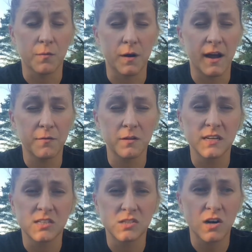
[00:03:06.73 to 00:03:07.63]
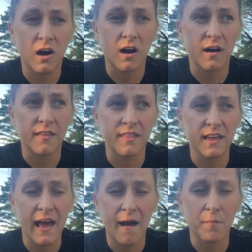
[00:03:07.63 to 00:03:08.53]
Where I really saw the
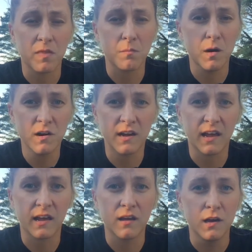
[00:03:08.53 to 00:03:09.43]
gap in the market